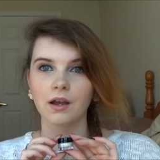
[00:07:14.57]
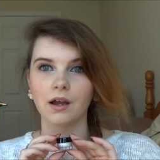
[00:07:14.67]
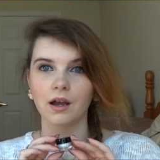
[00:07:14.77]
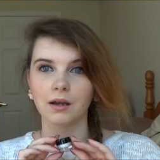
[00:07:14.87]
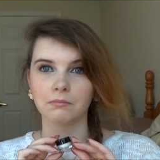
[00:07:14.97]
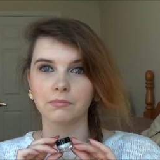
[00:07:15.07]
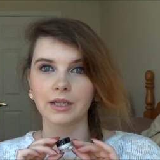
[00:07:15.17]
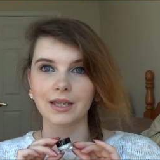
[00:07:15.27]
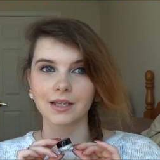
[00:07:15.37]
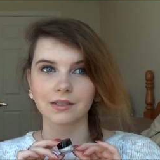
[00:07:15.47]
um,
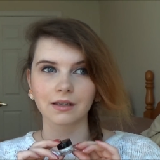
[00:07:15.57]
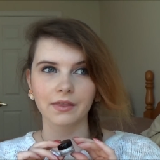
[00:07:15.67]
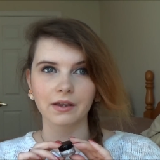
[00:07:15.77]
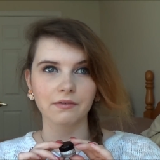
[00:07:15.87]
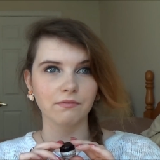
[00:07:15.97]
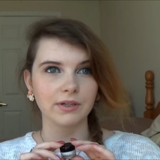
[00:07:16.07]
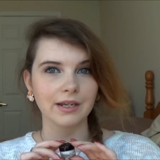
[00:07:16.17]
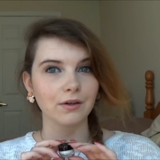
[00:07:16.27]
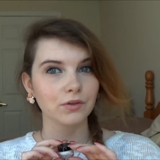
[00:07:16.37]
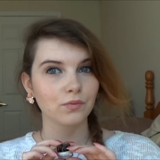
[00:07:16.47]
is, I think,
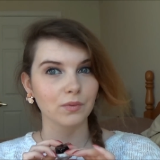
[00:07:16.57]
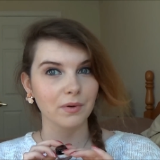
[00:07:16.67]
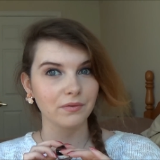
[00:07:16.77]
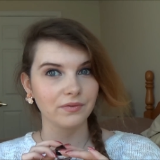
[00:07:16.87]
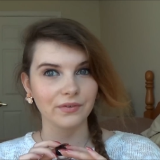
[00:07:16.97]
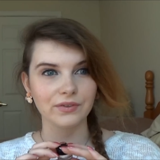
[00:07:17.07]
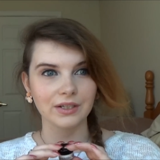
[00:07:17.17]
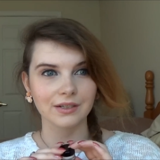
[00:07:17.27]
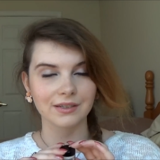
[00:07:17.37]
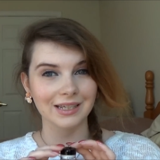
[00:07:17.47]
retails for about
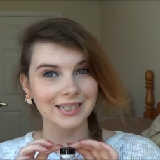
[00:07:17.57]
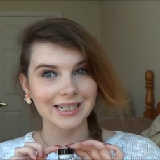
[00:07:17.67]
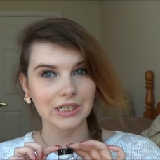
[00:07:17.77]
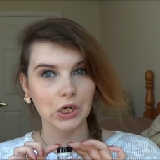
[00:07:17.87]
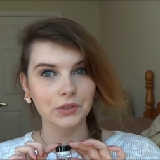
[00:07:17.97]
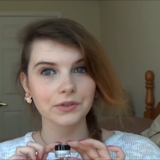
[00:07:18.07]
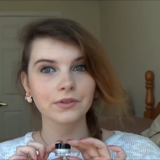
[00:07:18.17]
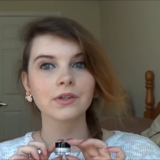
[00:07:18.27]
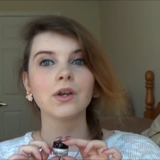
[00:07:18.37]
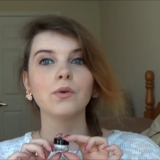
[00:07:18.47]
50 to
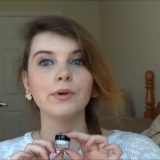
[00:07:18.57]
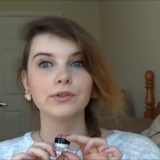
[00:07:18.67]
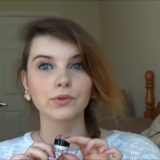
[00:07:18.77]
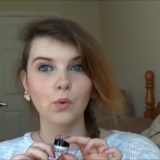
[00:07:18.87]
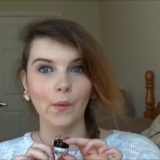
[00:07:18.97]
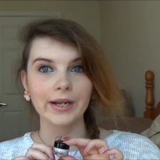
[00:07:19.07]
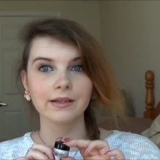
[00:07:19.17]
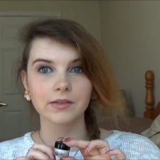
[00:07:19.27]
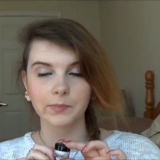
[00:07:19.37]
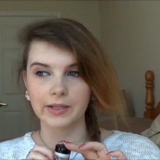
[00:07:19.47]
$60, which is quite
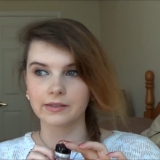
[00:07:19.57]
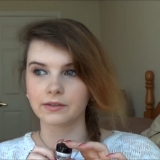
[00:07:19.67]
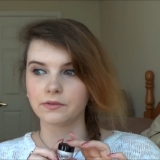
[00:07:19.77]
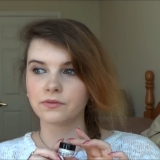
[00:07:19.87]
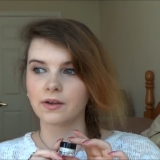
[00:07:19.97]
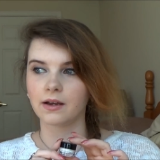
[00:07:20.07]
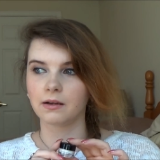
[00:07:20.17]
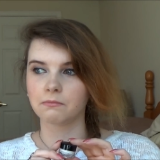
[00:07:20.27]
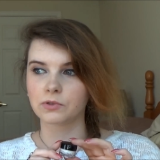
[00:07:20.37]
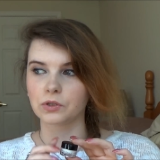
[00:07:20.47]
expensive.
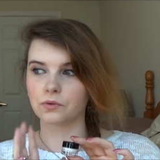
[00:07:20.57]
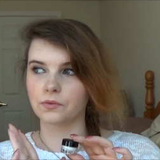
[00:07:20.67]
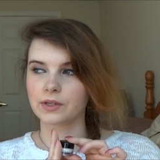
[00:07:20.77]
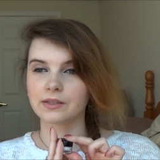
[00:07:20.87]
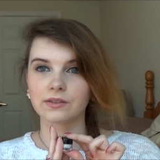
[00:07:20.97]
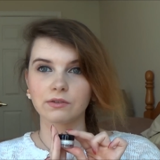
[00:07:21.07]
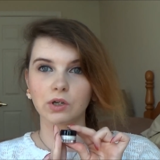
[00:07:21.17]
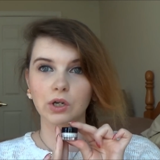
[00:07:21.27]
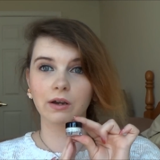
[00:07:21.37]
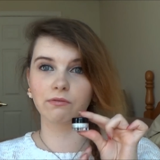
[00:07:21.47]
Um, so this is a,
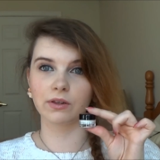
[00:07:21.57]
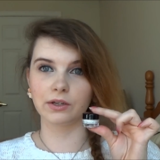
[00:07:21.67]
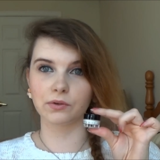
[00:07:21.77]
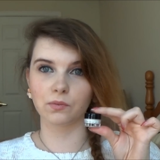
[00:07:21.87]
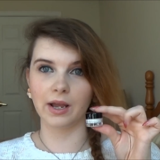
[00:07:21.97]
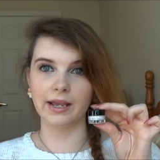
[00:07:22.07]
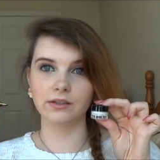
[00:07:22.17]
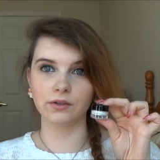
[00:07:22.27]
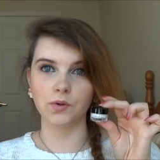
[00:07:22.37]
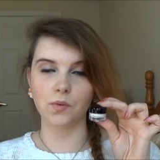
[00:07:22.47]
a really good way
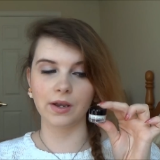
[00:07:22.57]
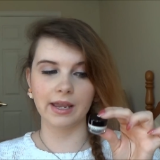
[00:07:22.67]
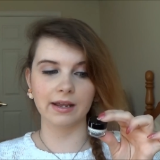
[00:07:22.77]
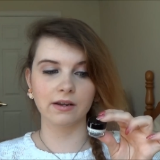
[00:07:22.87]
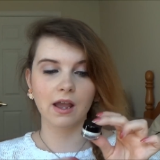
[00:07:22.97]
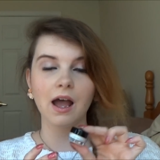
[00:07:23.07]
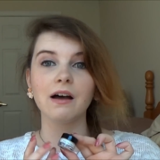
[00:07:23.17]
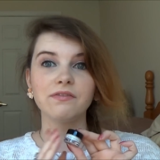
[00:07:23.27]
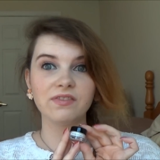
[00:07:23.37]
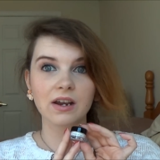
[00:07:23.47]
to get
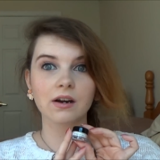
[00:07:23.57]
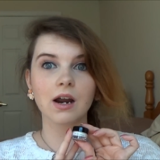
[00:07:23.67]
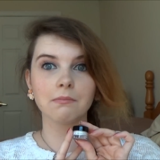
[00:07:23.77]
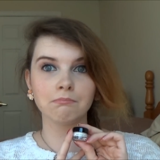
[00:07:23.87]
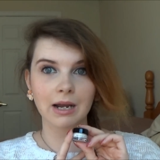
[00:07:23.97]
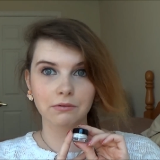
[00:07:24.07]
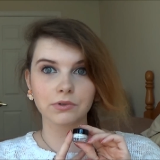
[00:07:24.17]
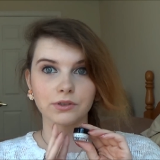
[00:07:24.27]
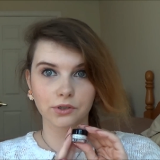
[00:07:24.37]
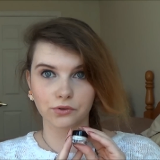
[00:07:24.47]
a fair
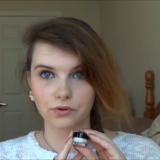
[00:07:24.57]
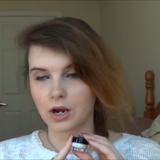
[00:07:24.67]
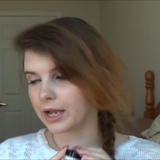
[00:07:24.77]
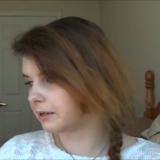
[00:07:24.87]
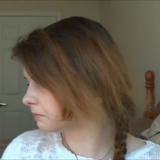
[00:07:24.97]
amount to try.